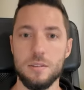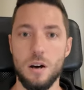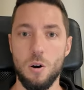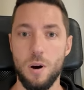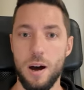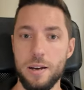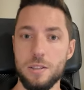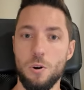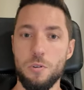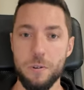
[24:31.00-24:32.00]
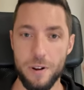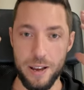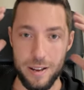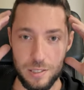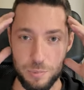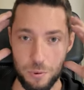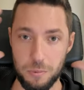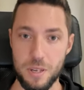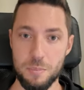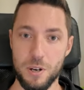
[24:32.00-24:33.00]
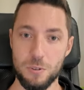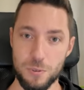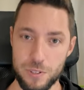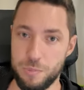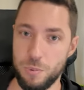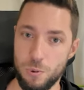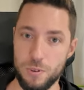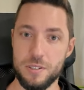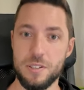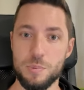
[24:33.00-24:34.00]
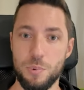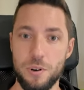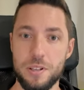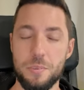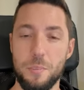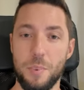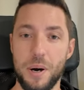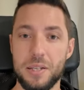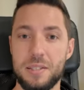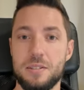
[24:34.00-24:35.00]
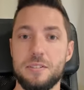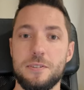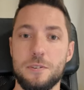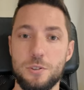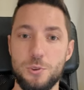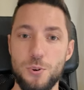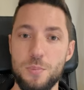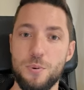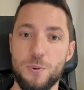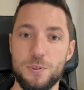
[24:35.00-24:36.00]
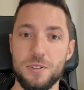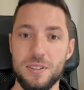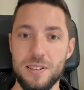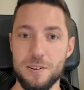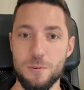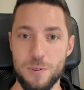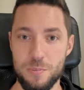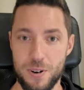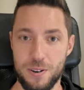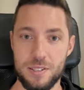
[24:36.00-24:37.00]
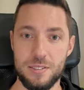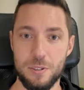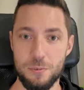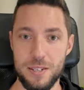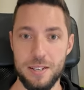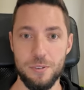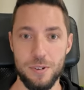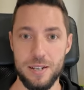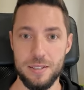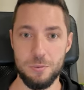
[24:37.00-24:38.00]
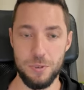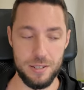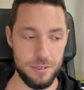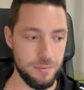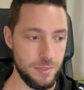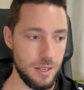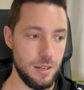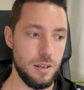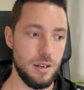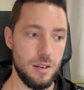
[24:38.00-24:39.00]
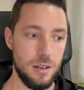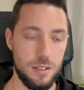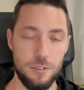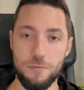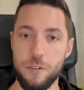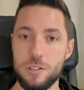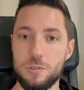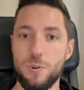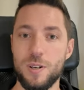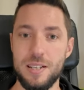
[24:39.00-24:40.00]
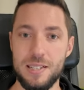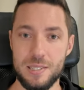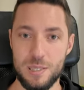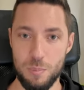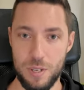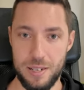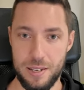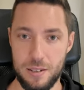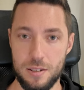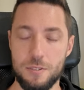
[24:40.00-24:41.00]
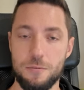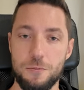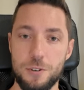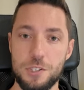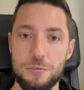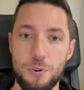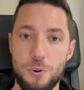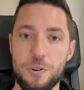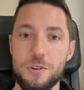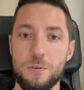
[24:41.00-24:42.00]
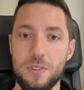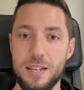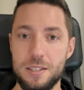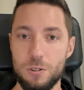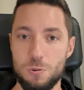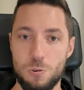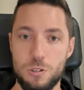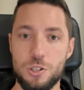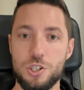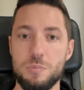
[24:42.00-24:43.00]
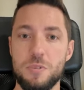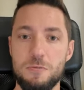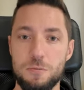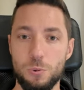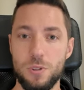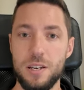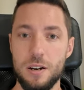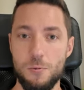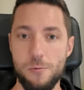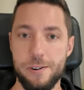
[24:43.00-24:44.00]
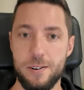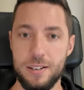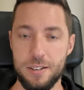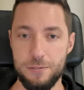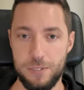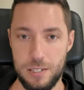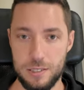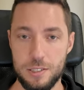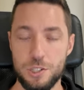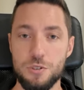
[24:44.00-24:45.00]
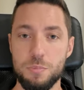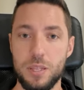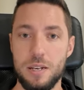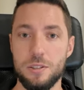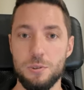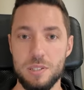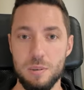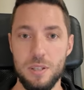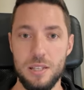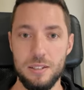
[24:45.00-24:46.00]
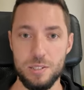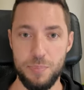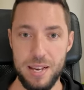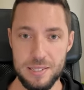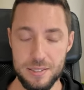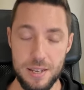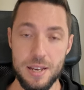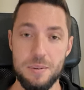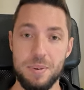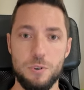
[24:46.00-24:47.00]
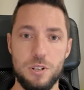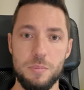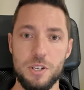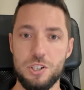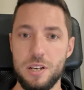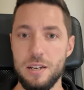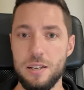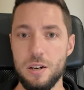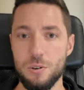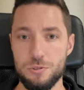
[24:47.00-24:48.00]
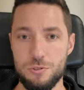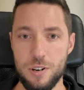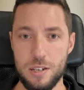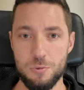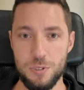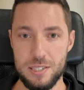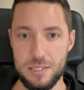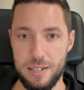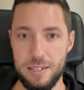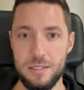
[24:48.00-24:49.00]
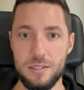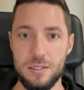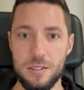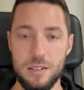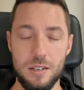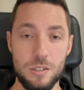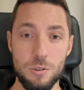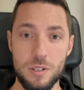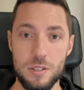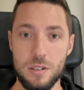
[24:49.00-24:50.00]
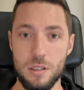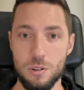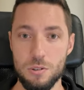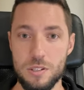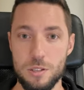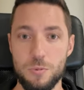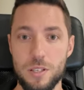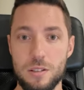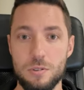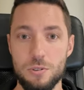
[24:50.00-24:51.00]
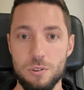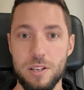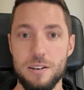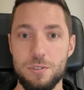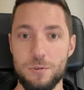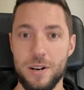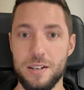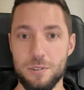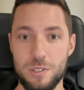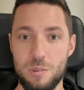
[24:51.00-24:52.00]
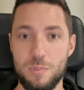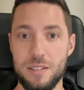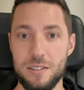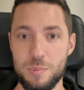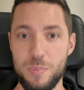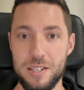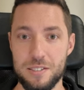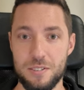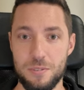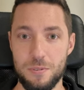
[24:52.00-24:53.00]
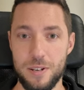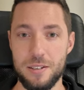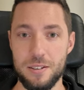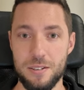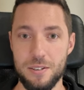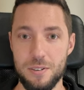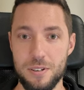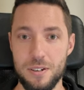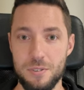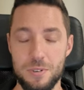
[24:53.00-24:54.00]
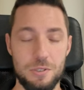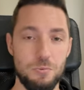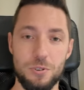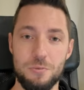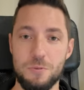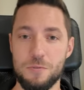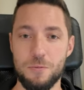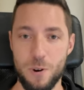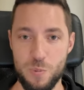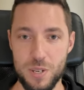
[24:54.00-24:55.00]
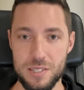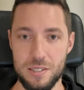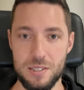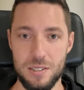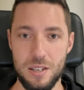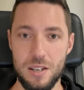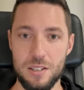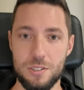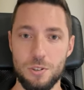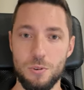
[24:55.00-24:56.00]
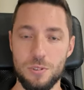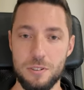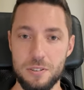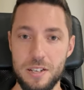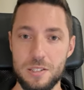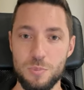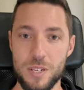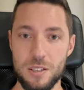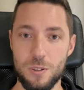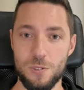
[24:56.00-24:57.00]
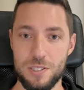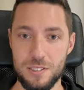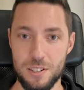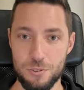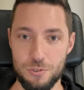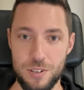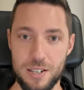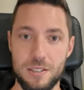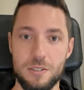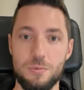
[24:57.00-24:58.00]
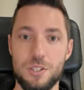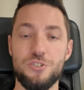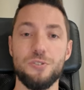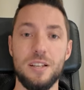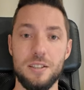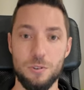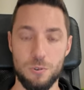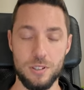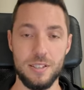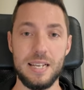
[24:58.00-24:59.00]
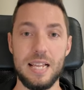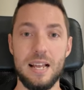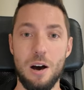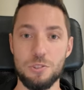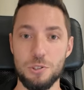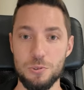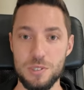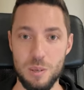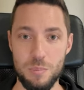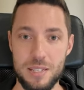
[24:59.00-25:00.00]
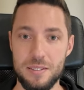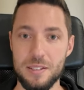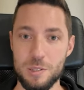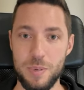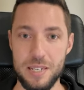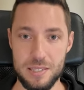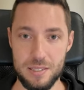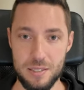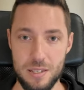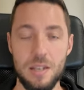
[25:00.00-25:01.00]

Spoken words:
Now, I know your head is probably about to explode at this point, but there are 2 important legal remarks that we need to end with. The first one is subletting. First of all, your landlord should be fully aware in advance that you plan to sublet the space, Pretty much any contract we signed included a clause that we do not have the right to sublet the space, right? Which wouldn't work for our business. So there needs to be a clause in the contract with your landlord that allows you to sublet the space.